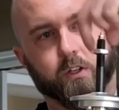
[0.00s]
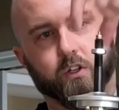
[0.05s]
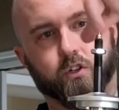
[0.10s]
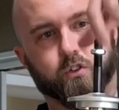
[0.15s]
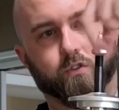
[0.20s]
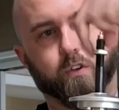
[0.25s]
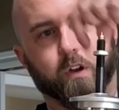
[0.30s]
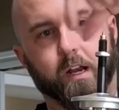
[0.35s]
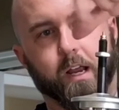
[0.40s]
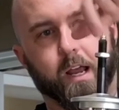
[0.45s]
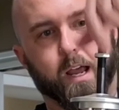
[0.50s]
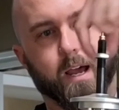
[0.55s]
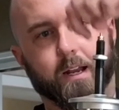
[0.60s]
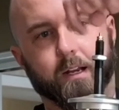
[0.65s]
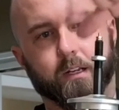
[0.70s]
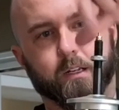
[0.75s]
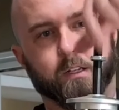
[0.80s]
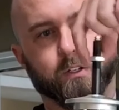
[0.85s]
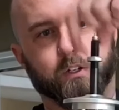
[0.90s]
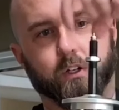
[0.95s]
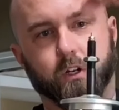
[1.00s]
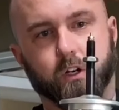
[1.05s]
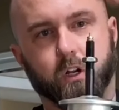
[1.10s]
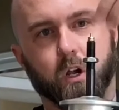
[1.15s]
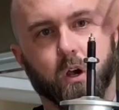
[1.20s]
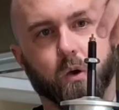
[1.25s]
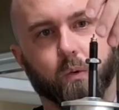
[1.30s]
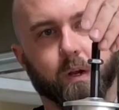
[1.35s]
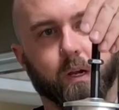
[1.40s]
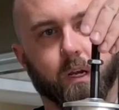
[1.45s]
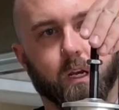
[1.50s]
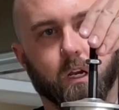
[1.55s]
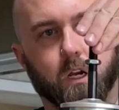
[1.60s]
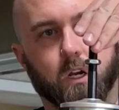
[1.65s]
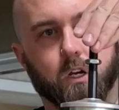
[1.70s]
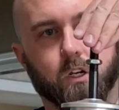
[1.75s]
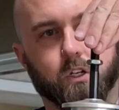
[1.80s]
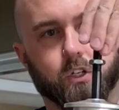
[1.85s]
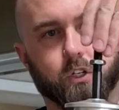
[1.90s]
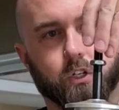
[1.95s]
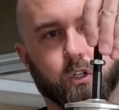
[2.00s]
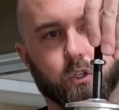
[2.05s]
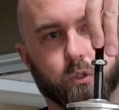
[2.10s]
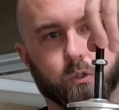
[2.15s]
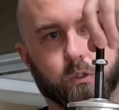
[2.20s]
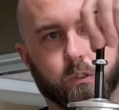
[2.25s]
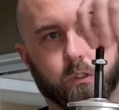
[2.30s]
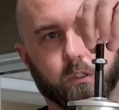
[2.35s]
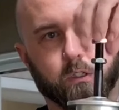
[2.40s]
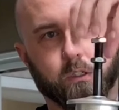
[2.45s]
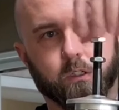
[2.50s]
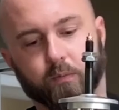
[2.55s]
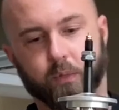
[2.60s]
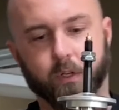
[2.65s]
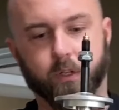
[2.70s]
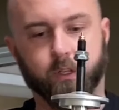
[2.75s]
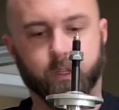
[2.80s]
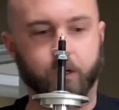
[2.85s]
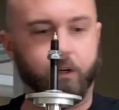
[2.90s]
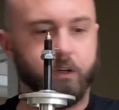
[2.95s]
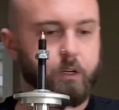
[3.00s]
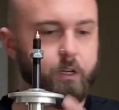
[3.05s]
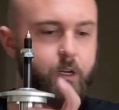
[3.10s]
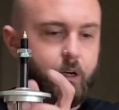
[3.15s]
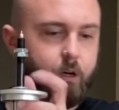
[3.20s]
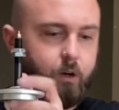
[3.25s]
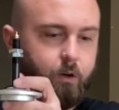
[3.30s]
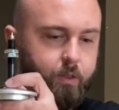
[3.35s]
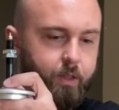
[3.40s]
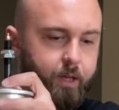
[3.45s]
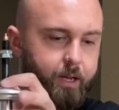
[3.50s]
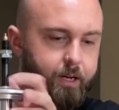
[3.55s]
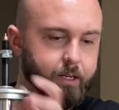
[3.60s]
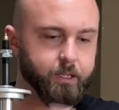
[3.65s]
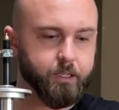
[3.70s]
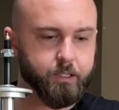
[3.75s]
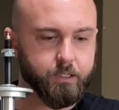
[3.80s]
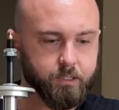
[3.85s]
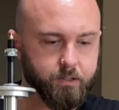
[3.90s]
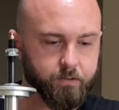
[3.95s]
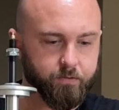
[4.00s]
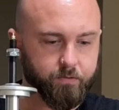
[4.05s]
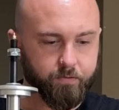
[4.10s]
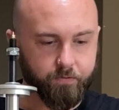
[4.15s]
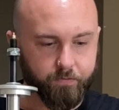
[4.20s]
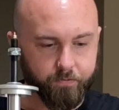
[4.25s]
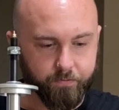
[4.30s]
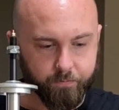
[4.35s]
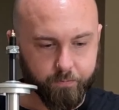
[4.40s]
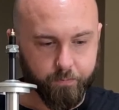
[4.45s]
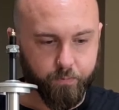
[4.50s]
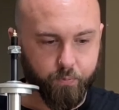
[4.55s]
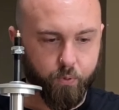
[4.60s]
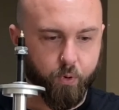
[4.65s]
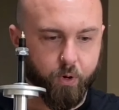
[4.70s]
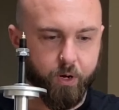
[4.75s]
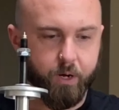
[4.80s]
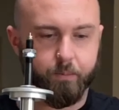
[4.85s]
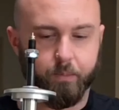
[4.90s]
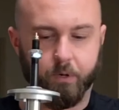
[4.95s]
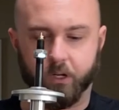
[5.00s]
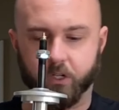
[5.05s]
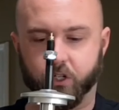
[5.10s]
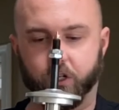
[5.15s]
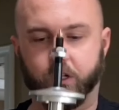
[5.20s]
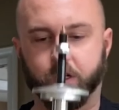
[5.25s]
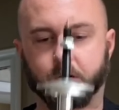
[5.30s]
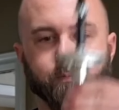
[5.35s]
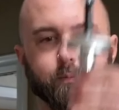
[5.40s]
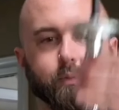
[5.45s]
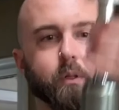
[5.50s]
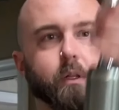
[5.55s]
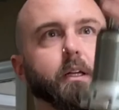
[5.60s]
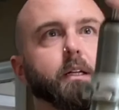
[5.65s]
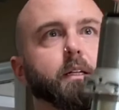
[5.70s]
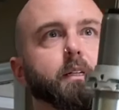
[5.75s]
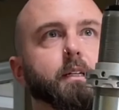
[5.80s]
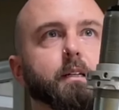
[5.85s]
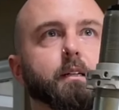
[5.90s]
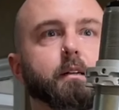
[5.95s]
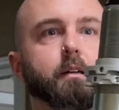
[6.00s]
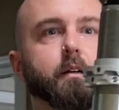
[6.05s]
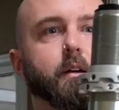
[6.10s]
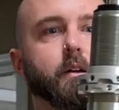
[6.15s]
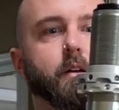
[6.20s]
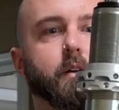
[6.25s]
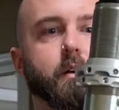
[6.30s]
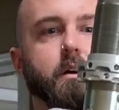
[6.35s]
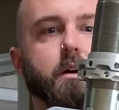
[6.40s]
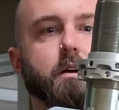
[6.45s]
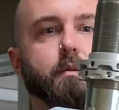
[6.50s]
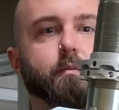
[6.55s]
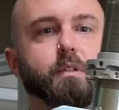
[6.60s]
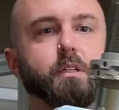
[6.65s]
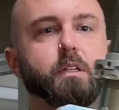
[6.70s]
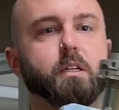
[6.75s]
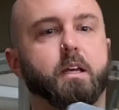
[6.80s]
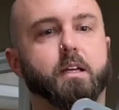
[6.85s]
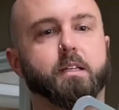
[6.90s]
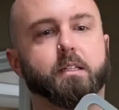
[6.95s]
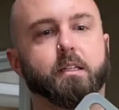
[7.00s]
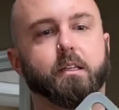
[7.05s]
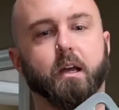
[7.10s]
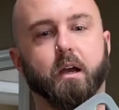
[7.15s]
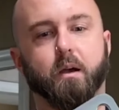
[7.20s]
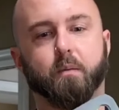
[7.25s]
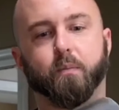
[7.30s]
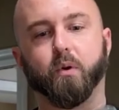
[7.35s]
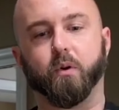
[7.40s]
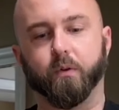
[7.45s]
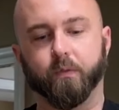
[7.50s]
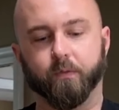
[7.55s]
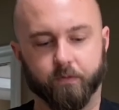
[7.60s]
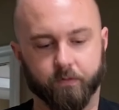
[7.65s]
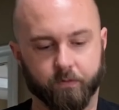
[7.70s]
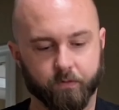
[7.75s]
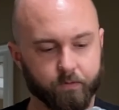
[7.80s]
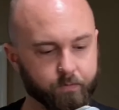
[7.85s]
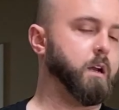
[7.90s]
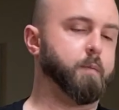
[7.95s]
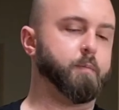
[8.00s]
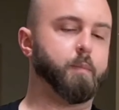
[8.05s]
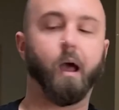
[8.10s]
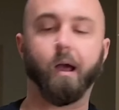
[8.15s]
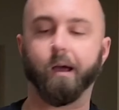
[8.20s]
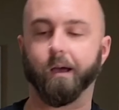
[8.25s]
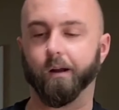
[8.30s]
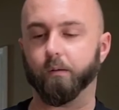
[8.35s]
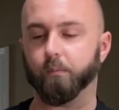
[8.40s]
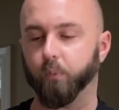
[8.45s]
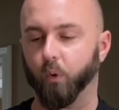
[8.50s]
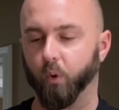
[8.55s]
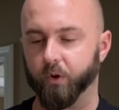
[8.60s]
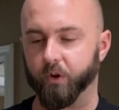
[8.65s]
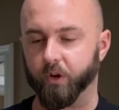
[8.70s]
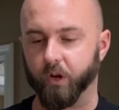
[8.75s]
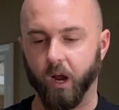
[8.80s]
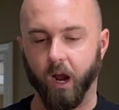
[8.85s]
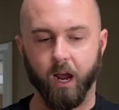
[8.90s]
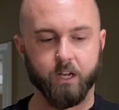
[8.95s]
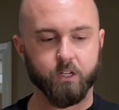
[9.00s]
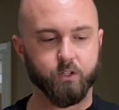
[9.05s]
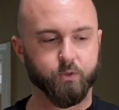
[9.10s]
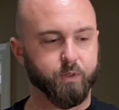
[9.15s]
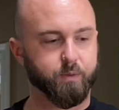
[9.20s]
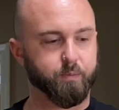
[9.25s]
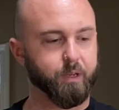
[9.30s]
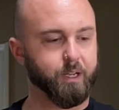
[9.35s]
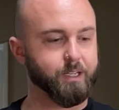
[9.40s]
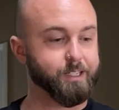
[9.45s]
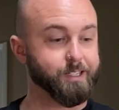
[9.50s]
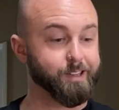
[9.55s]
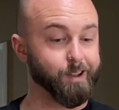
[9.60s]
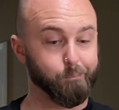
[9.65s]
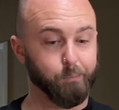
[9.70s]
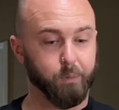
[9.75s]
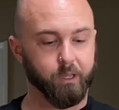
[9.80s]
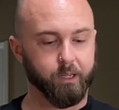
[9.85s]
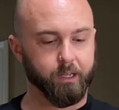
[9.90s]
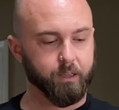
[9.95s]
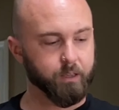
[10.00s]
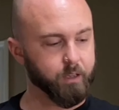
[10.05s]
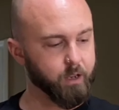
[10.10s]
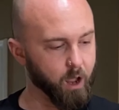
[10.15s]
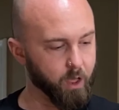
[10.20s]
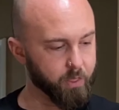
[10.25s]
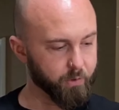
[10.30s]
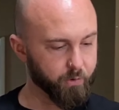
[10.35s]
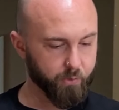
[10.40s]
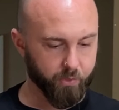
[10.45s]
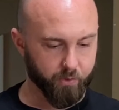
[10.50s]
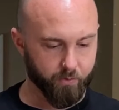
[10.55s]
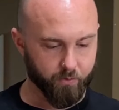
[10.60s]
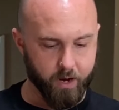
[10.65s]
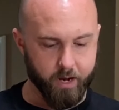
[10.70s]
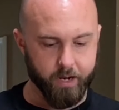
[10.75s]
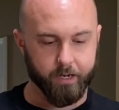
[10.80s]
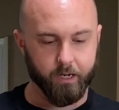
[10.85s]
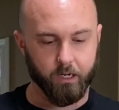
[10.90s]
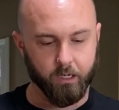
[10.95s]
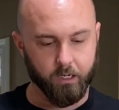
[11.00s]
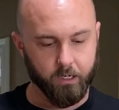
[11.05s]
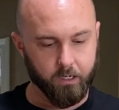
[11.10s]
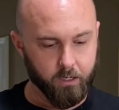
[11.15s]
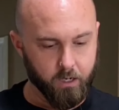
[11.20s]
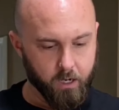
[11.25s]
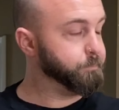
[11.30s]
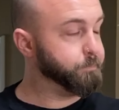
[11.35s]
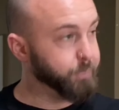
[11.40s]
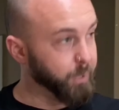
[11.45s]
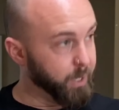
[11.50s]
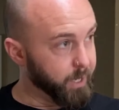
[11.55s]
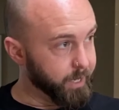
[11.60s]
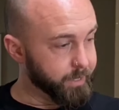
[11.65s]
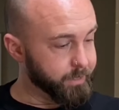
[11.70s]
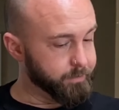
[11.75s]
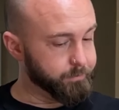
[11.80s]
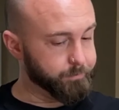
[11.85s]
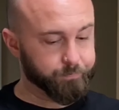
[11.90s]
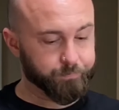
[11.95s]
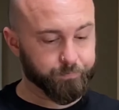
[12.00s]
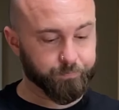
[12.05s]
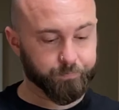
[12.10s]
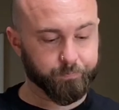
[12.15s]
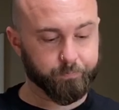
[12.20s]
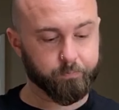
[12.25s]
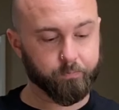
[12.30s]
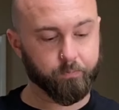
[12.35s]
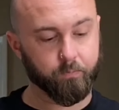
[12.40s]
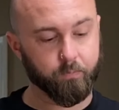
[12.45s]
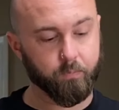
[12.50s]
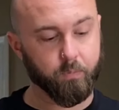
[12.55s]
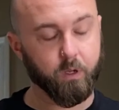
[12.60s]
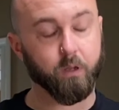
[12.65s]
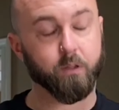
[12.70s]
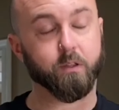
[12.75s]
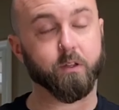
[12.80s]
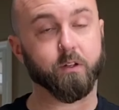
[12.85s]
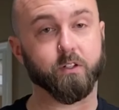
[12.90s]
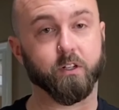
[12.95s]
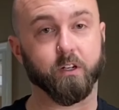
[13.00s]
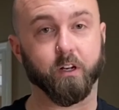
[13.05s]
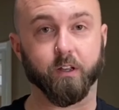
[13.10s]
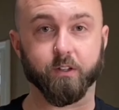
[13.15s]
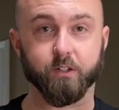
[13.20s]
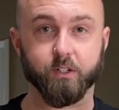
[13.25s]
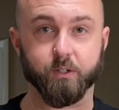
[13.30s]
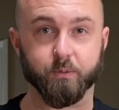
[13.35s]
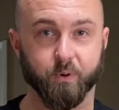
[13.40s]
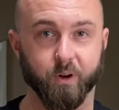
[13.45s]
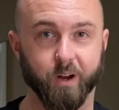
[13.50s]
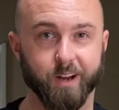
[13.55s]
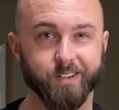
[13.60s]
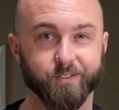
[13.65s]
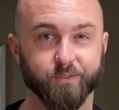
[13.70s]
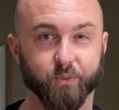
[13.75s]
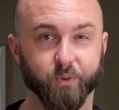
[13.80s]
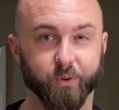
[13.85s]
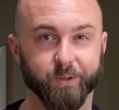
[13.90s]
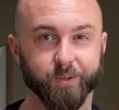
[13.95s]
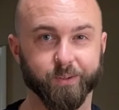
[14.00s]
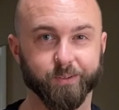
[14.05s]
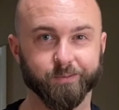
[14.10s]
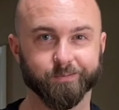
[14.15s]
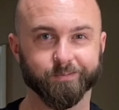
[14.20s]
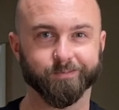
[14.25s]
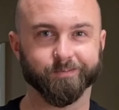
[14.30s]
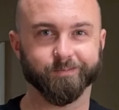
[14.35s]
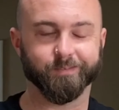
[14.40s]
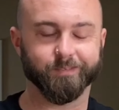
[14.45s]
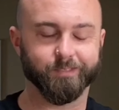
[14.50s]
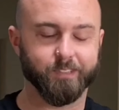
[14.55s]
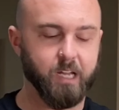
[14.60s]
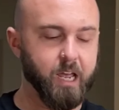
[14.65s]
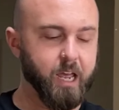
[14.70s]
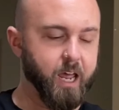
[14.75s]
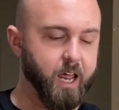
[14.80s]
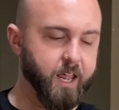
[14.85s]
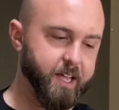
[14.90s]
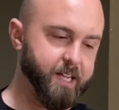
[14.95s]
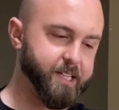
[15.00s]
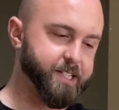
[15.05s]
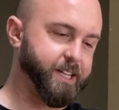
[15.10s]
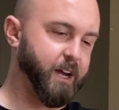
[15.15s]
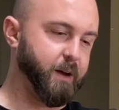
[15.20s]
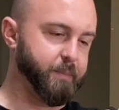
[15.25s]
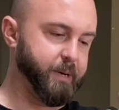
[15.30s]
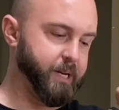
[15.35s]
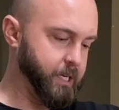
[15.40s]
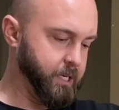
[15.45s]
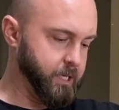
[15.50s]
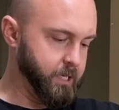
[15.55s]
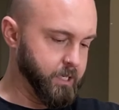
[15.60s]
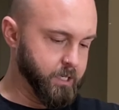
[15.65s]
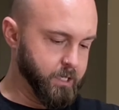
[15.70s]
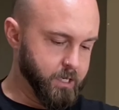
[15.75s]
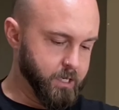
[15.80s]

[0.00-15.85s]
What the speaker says: strut hat is gonna go in here too. But there you go. That is pretty much a complete MCS damper. And I'm not gonna bore you guys with me assembling the other 3, but there's another surprise for you. And that's coming